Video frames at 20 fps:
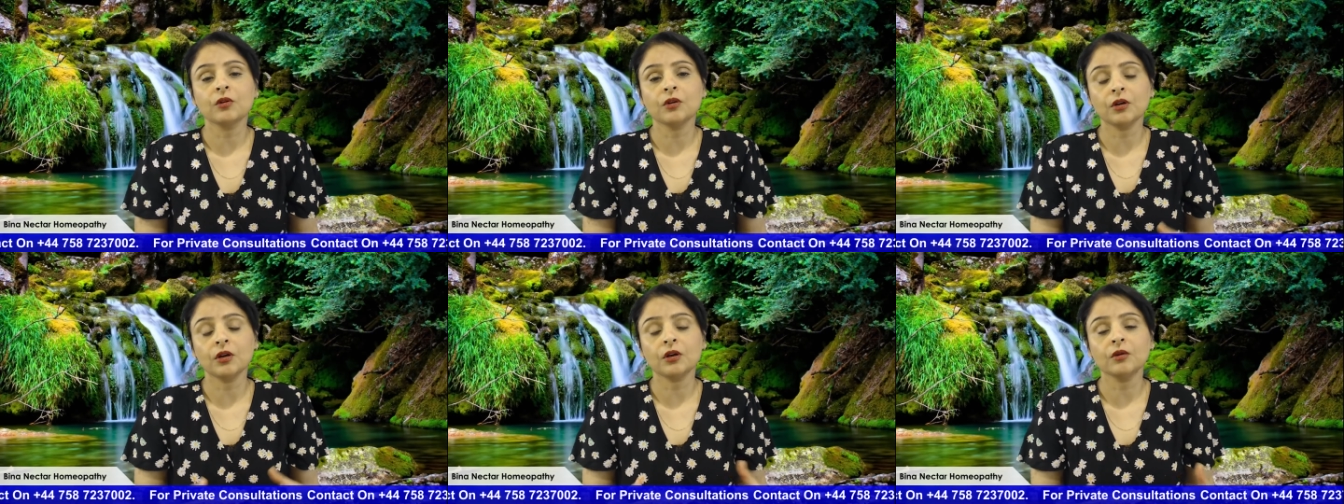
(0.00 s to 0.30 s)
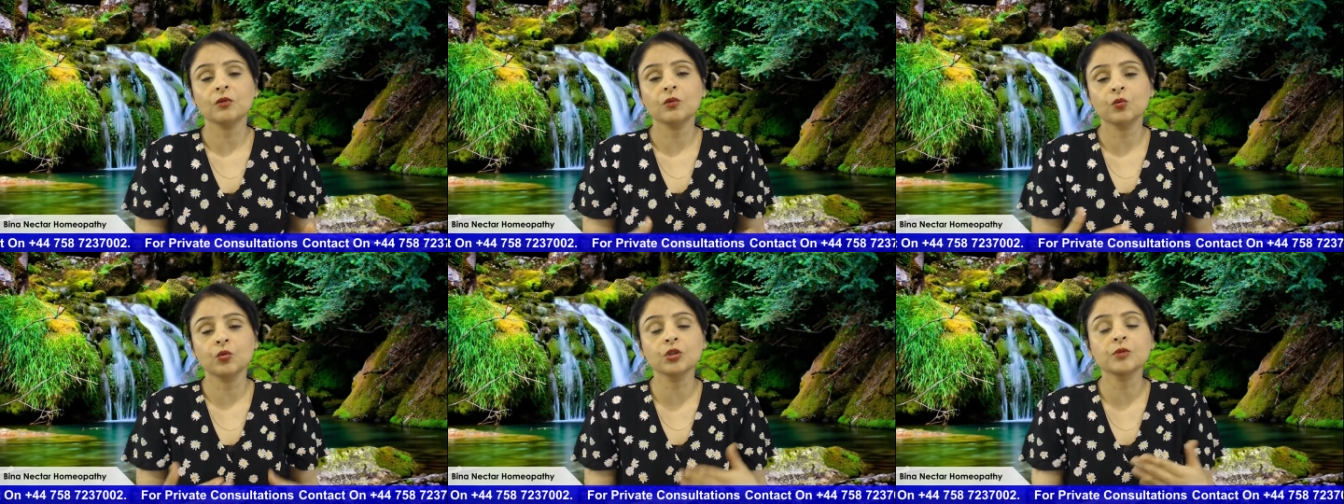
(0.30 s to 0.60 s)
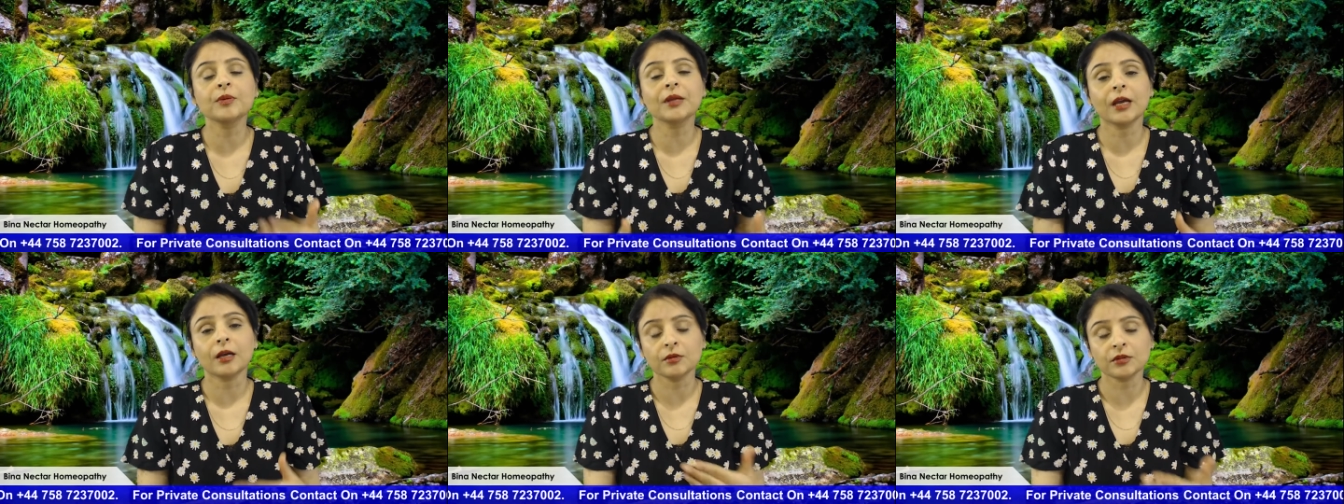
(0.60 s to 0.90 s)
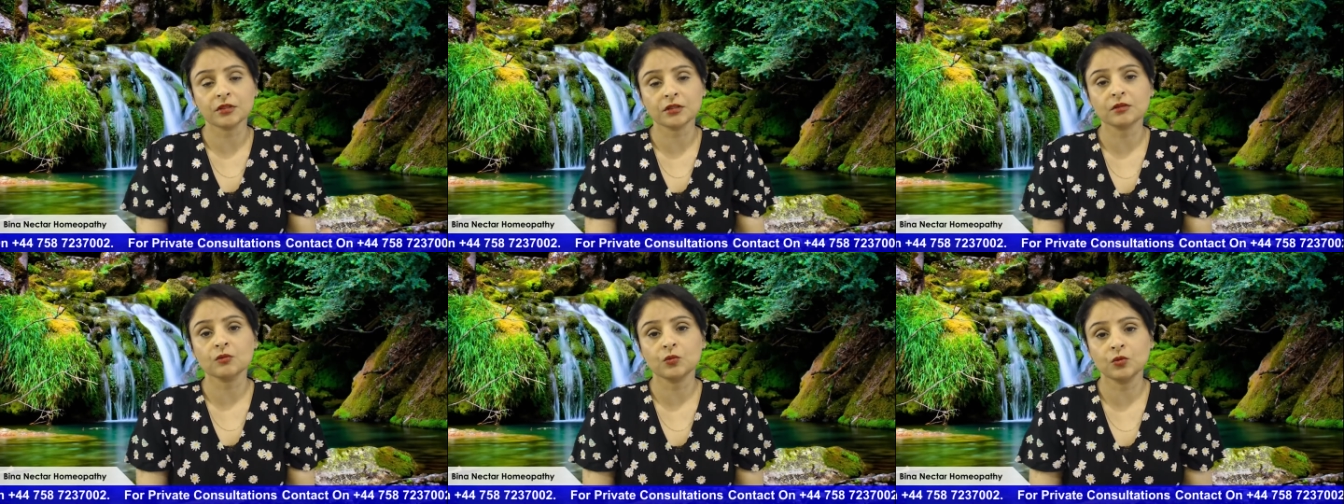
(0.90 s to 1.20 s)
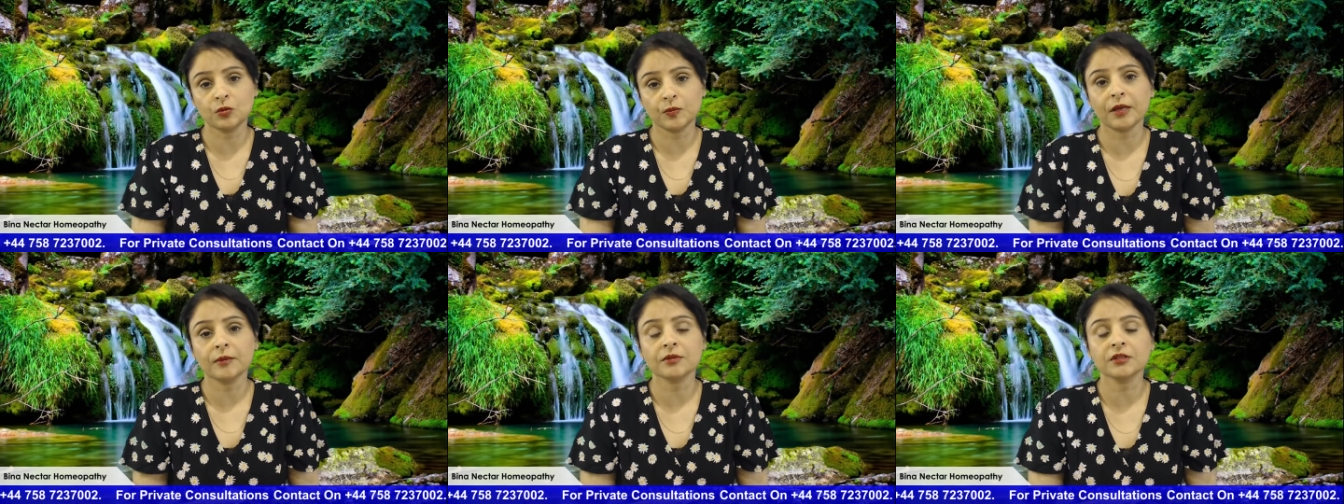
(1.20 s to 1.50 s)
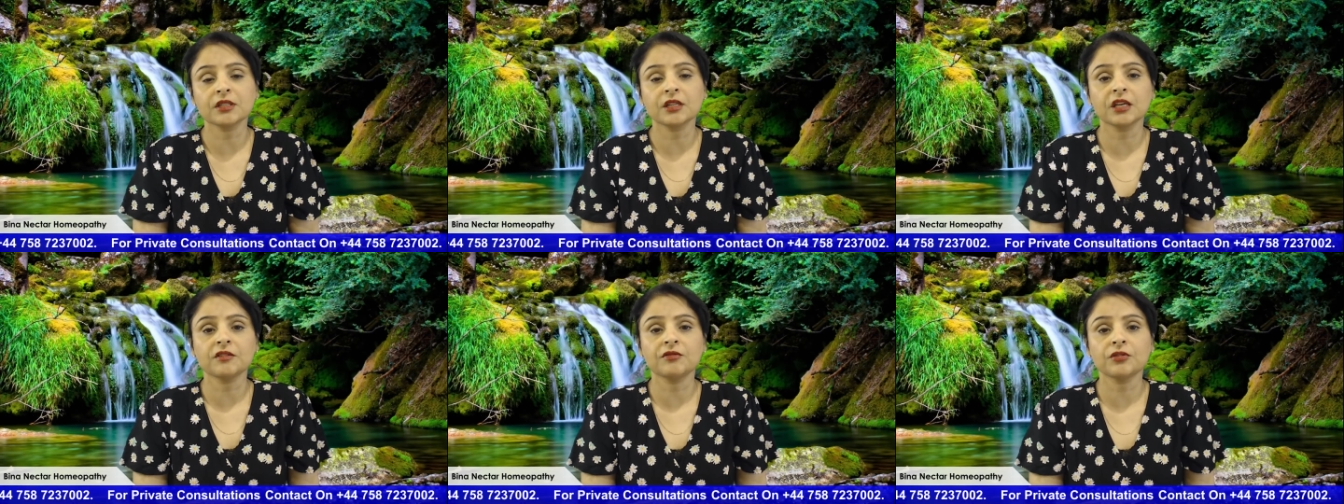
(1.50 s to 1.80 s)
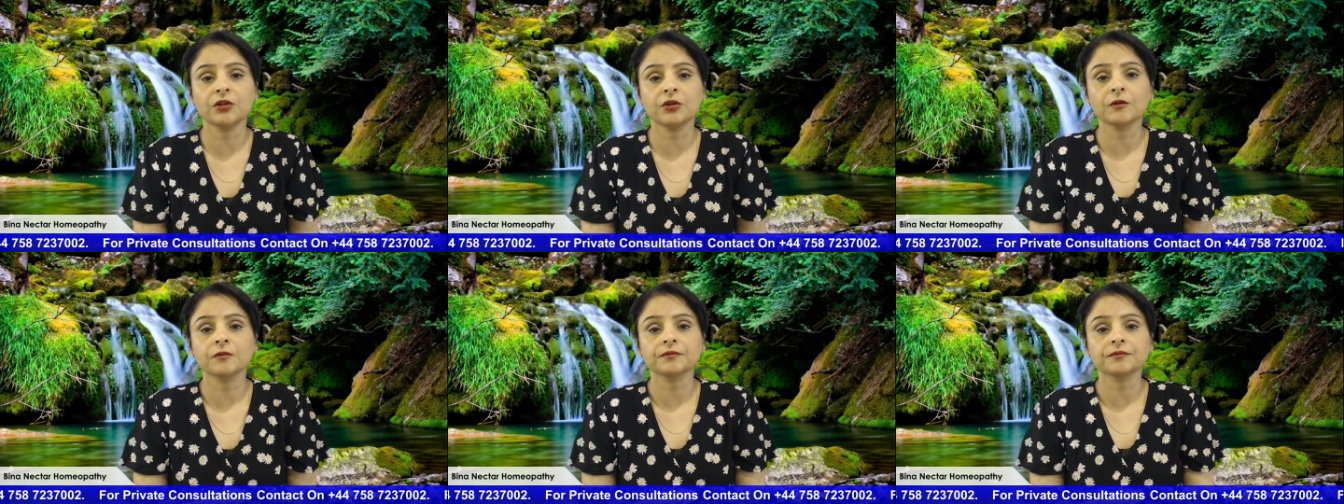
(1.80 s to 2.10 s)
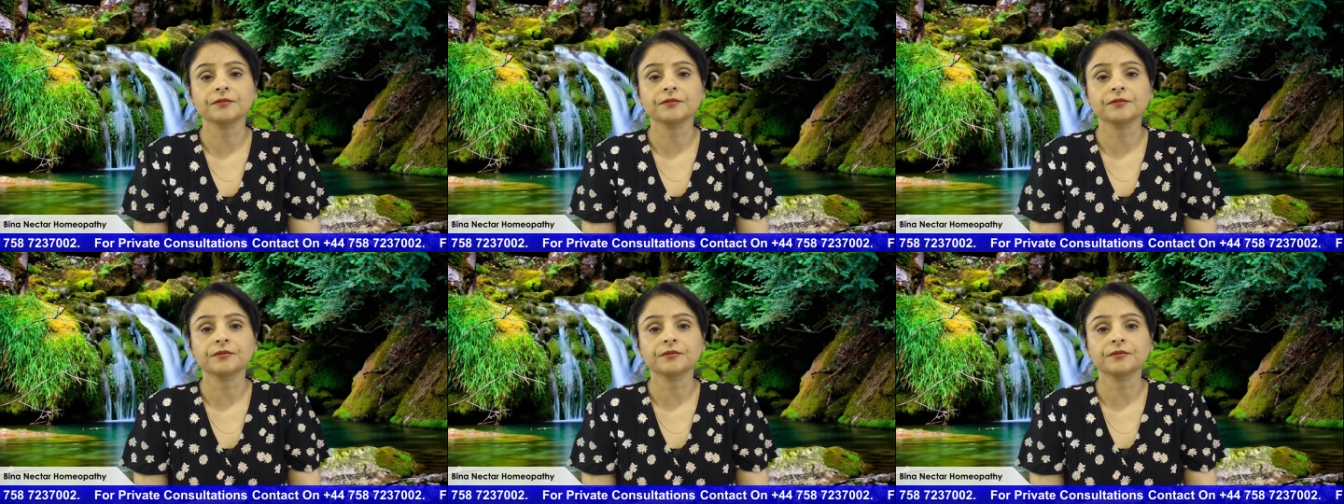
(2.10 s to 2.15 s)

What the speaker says: would be able to give you.